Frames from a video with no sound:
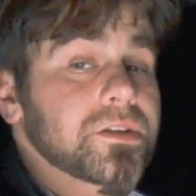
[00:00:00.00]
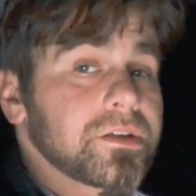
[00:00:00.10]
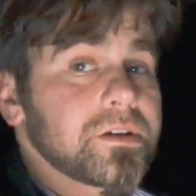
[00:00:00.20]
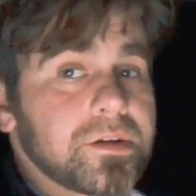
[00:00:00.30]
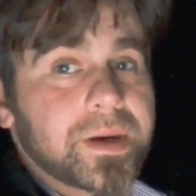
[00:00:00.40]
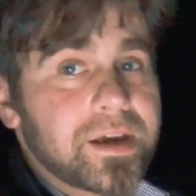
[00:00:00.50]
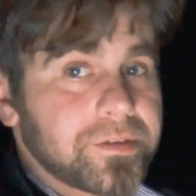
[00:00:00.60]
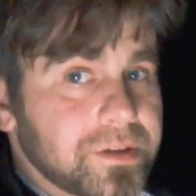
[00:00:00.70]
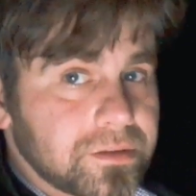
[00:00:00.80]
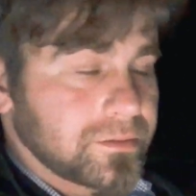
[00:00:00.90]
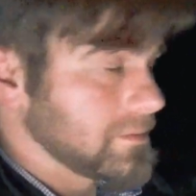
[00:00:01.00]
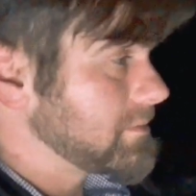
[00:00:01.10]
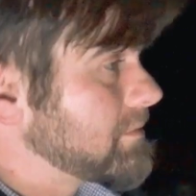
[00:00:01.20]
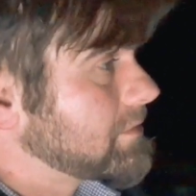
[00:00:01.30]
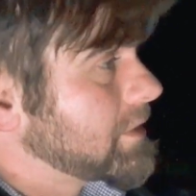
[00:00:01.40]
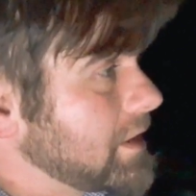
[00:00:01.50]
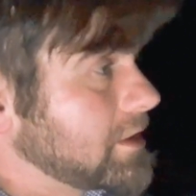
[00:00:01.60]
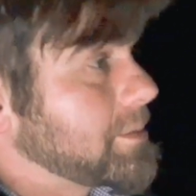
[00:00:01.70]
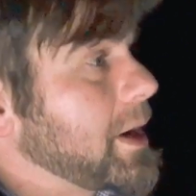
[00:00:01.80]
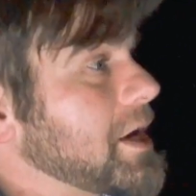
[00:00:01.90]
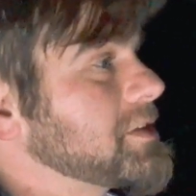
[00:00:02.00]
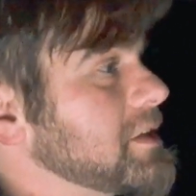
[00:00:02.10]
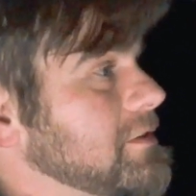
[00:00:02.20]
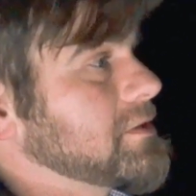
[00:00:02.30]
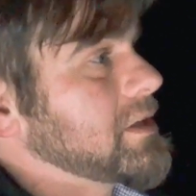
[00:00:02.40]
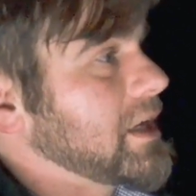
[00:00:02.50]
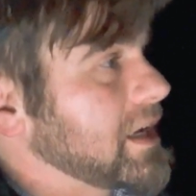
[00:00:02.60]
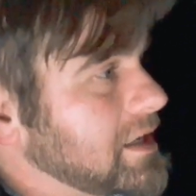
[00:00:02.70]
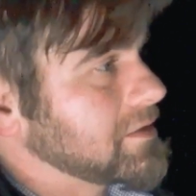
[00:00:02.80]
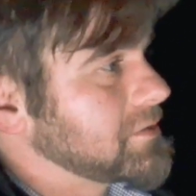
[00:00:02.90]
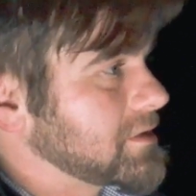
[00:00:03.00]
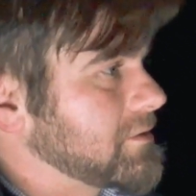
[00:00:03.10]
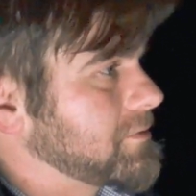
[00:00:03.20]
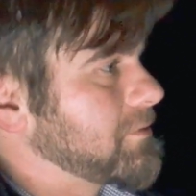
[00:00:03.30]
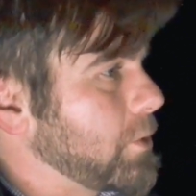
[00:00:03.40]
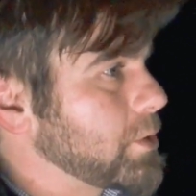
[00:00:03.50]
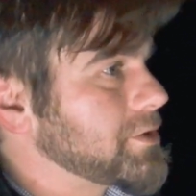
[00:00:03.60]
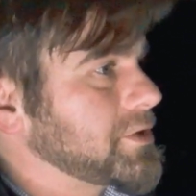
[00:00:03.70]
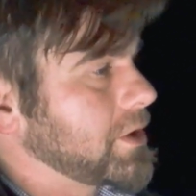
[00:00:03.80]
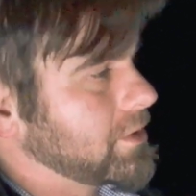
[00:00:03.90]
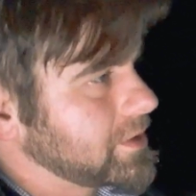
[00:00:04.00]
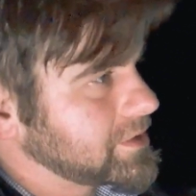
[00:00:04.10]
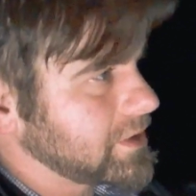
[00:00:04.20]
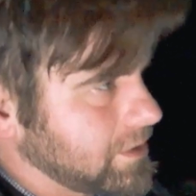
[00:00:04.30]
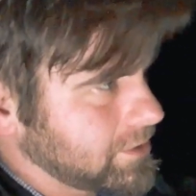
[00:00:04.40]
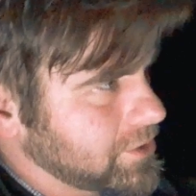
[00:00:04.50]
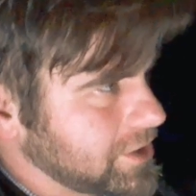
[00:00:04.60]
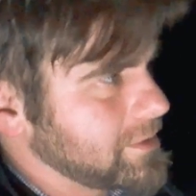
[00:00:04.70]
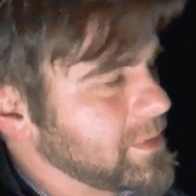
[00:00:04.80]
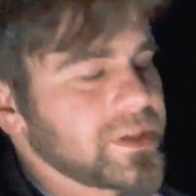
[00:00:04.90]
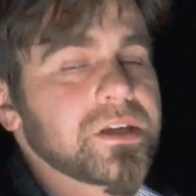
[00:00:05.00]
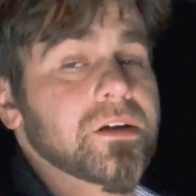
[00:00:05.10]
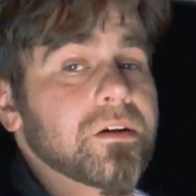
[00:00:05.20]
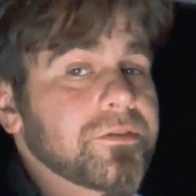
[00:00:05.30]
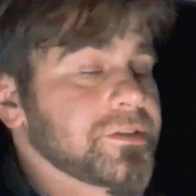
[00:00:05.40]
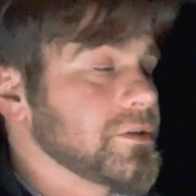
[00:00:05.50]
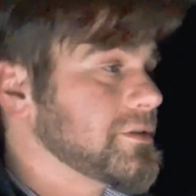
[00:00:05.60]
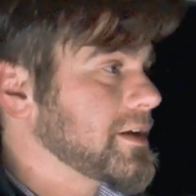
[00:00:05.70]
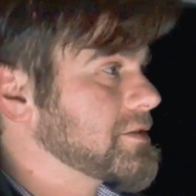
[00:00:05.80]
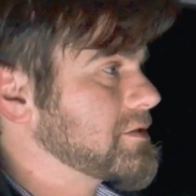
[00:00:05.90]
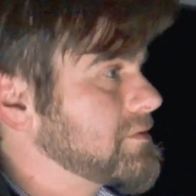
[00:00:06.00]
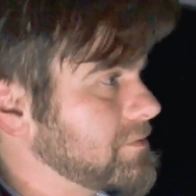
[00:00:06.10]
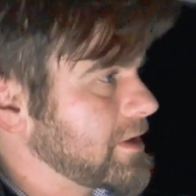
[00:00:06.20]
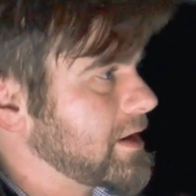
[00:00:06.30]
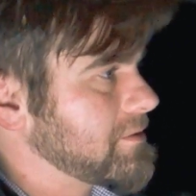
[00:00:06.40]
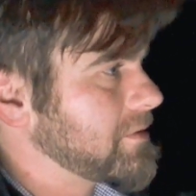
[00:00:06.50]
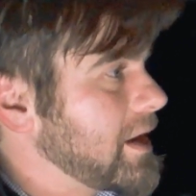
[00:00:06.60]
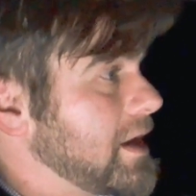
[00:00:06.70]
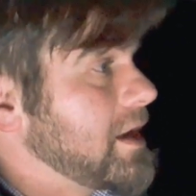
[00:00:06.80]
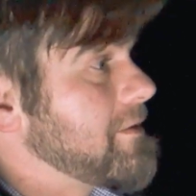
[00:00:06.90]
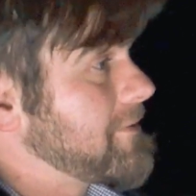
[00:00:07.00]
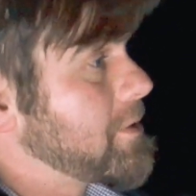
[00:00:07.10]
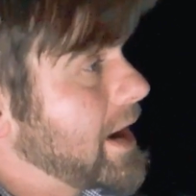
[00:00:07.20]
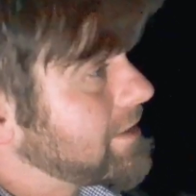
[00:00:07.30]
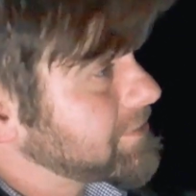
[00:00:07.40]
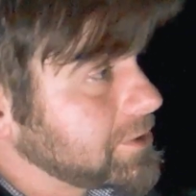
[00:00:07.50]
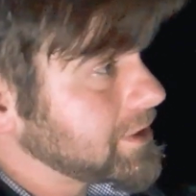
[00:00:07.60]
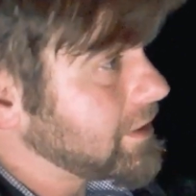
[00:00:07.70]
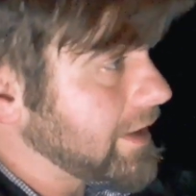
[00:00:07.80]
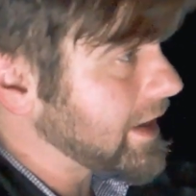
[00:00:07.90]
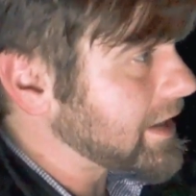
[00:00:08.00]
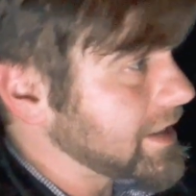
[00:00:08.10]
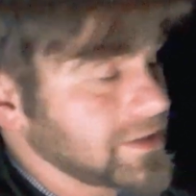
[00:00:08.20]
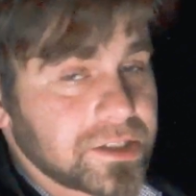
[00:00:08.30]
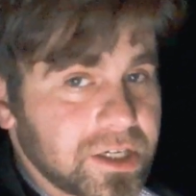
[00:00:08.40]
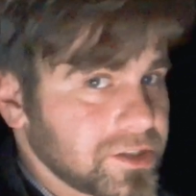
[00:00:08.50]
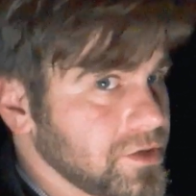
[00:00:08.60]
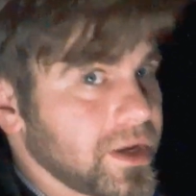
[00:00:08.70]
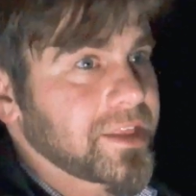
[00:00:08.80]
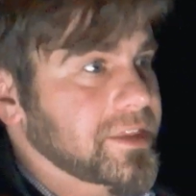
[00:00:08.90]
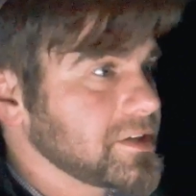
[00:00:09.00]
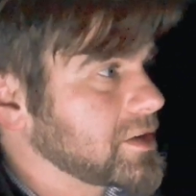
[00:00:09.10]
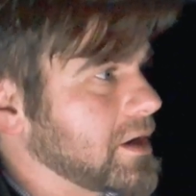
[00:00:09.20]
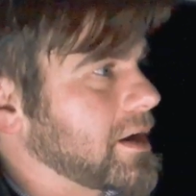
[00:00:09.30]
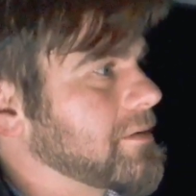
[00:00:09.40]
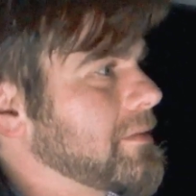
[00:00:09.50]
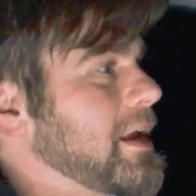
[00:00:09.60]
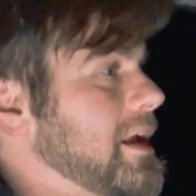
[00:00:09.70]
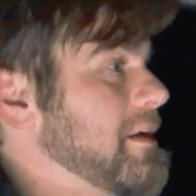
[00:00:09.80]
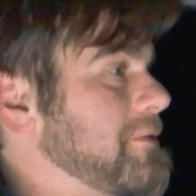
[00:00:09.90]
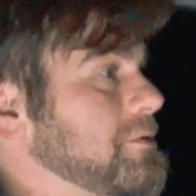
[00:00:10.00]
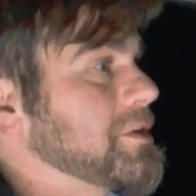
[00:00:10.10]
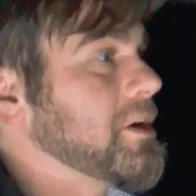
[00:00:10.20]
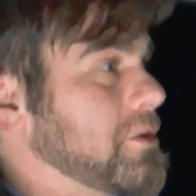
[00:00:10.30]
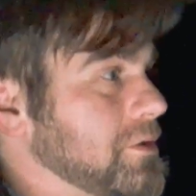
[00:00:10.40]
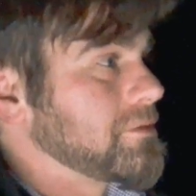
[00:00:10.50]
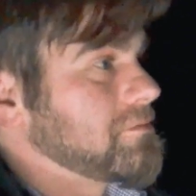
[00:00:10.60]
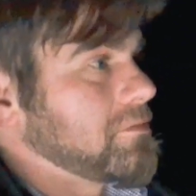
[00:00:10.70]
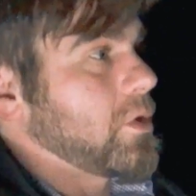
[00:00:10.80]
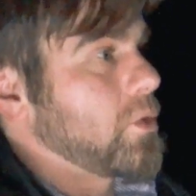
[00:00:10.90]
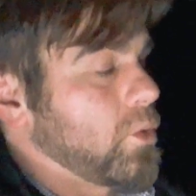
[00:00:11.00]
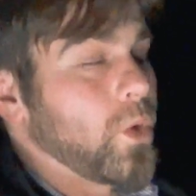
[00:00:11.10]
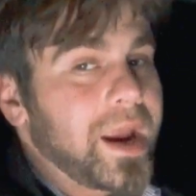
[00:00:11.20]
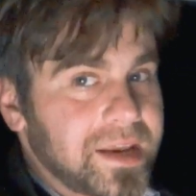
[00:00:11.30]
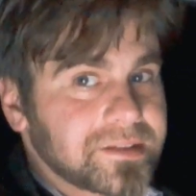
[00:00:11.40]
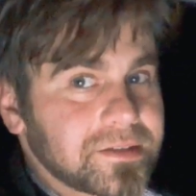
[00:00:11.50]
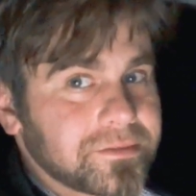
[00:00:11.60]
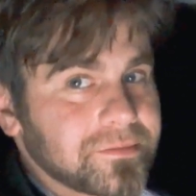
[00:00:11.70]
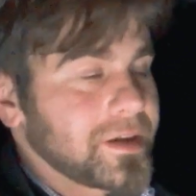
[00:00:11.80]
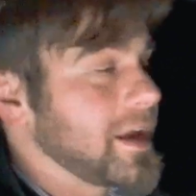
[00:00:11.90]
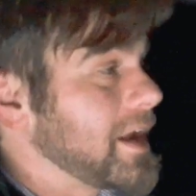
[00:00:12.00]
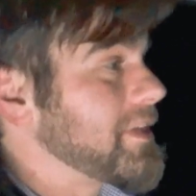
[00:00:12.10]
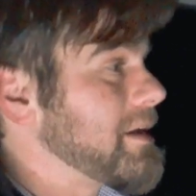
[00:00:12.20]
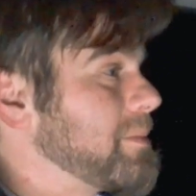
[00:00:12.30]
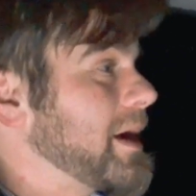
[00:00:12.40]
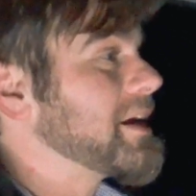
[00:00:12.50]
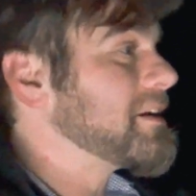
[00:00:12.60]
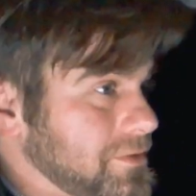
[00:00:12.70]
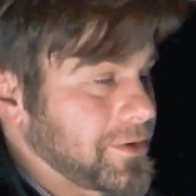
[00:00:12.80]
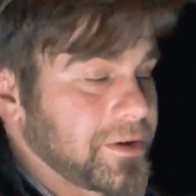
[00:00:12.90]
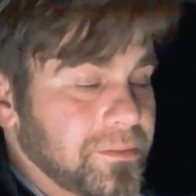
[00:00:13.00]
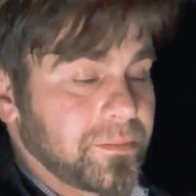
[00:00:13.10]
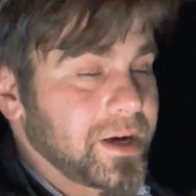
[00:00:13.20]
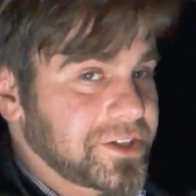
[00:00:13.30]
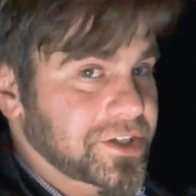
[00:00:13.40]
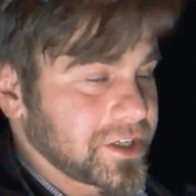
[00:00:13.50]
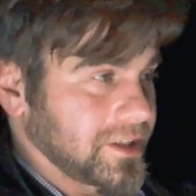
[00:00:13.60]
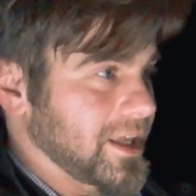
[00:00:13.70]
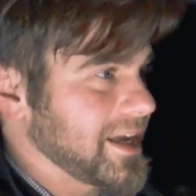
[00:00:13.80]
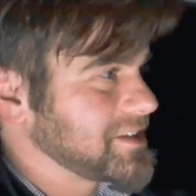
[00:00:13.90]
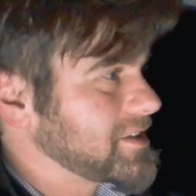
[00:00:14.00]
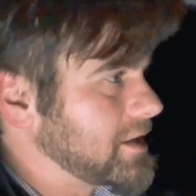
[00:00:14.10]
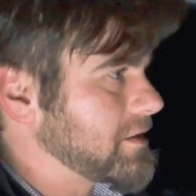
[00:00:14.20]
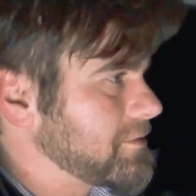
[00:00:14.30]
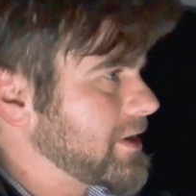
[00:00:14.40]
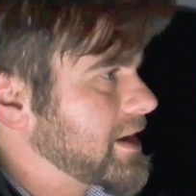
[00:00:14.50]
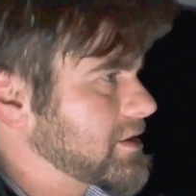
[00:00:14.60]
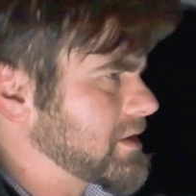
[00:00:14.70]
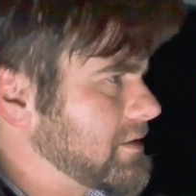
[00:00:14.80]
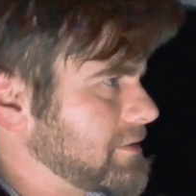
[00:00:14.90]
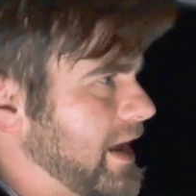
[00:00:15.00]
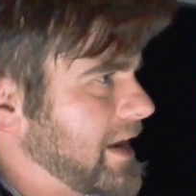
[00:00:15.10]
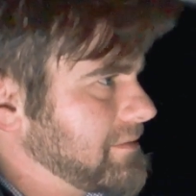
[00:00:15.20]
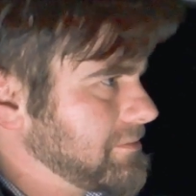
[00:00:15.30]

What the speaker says: there you have it. The positives and negatives of Ford Taurus ownership in the year of 2005. If you have 30 grand, I suggest you get this car. If you don't, wait, and then buy it for much less than a fraction of that.